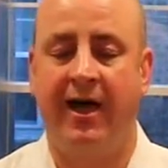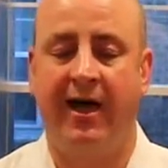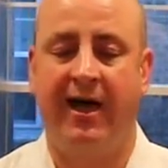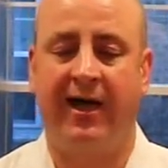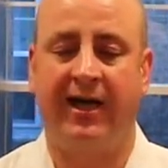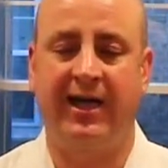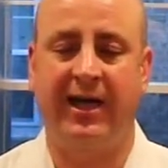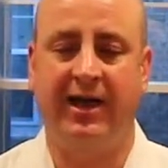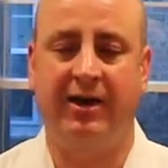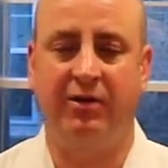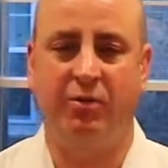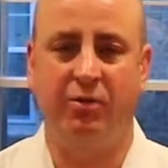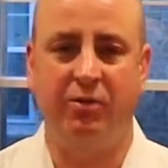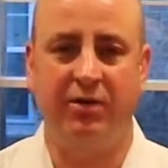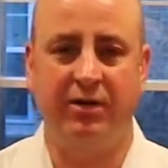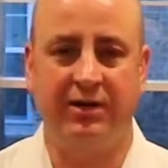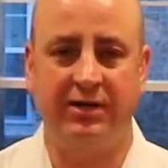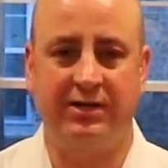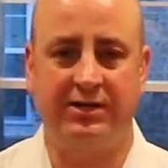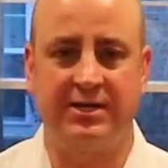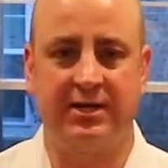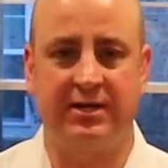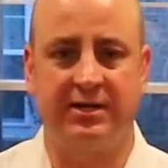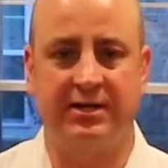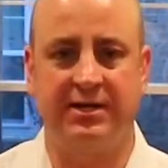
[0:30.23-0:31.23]
I kind of
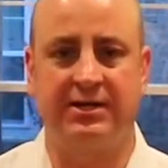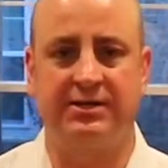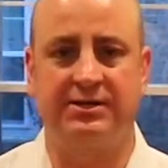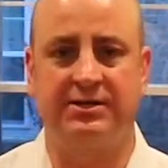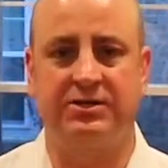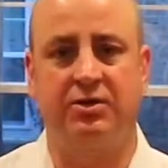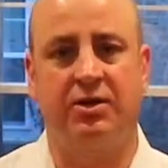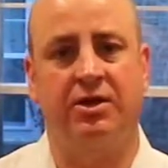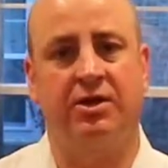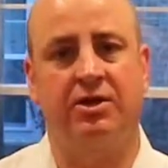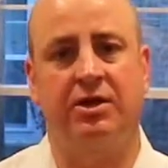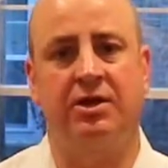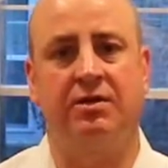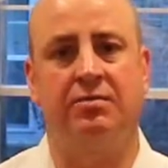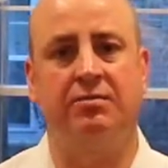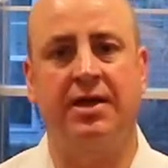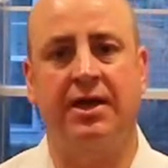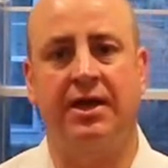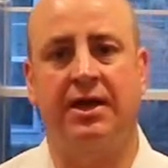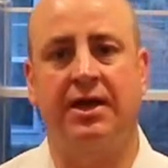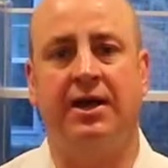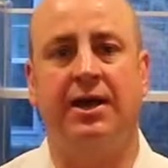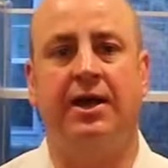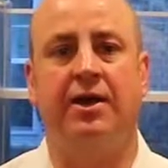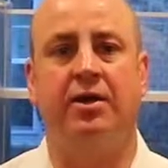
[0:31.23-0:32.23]
really take this so that you can
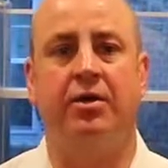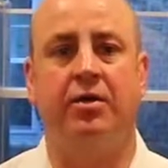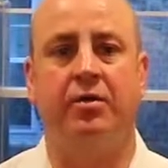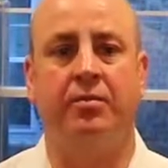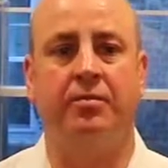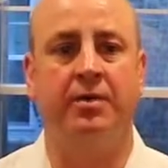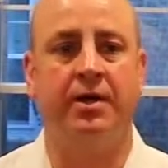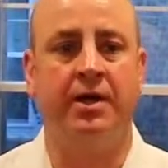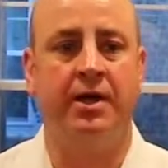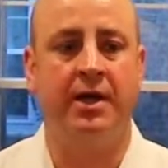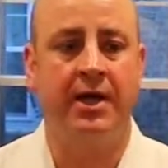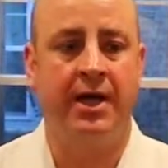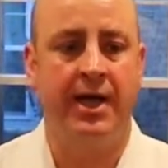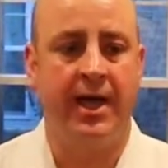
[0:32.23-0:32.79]
make it at home.